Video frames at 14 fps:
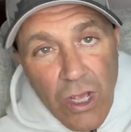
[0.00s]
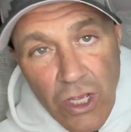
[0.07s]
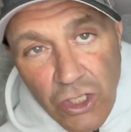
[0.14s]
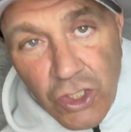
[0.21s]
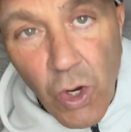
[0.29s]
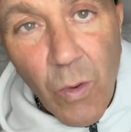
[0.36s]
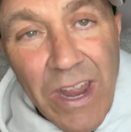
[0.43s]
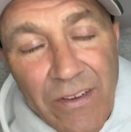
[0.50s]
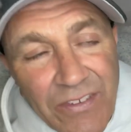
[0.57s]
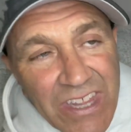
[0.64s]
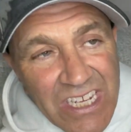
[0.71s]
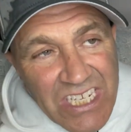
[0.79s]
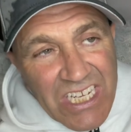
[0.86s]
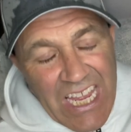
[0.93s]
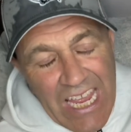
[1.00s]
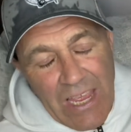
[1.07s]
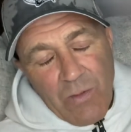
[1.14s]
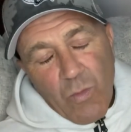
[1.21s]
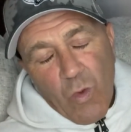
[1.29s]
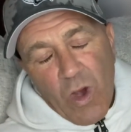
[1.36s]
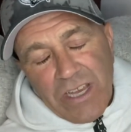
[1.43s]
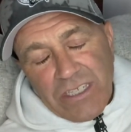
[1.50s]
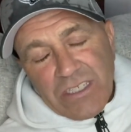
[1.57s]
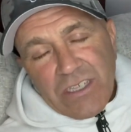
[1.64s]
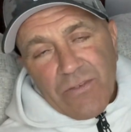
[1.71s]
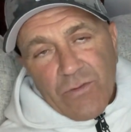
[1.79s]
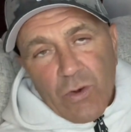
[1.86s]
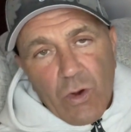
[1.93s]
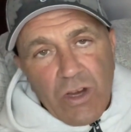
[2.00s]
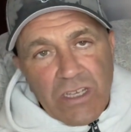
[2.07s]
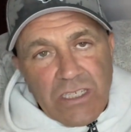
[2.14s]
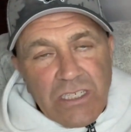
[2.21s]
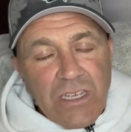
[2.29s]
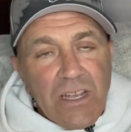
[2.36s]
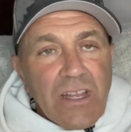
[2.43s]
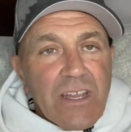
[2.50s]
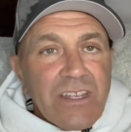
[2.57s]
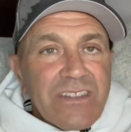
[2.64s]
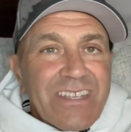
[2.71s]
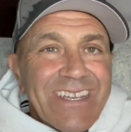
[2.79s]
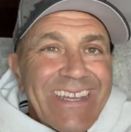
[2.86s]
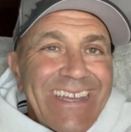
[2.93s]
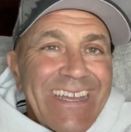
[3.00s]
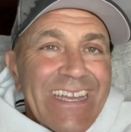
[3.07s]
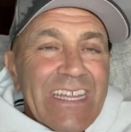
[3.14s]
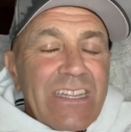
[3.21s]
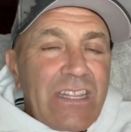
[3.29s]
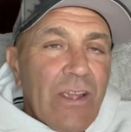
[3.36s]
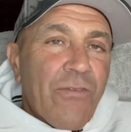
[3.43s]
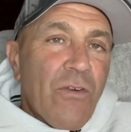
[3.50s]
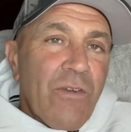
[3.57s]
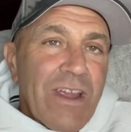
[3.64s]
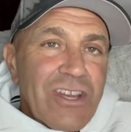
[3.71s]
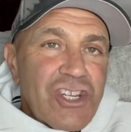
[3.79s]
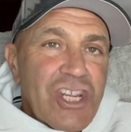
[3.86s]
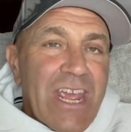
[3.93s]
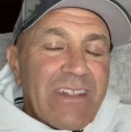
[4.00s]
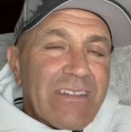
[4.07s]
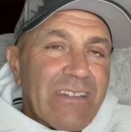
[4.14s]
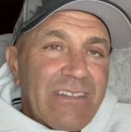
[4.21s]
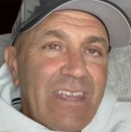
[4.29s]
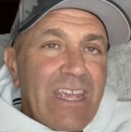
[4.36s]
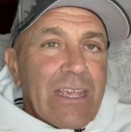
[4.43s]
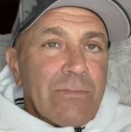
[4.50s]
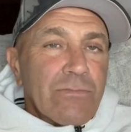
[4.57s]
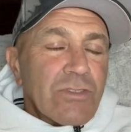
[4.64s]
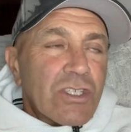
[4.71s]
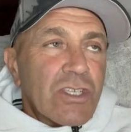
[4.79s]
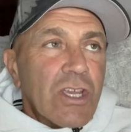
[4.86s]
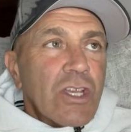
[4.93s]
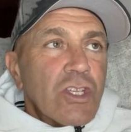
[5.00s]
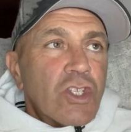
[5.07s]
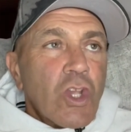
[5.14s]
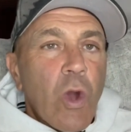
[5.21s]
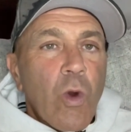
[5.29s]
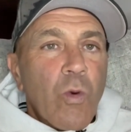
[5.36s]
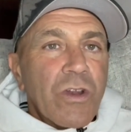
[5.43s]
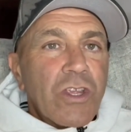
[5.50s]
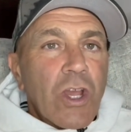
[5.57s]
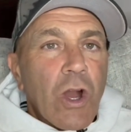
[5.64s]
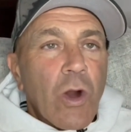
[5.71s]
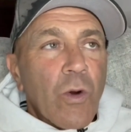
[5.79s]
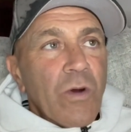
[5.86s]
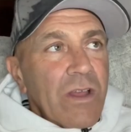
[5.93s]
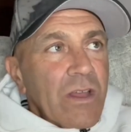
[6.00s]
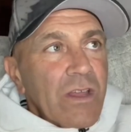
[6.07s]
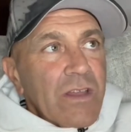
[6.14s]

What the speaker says: So whatever the scheme was, of course, to differentiate the teams. So it would go,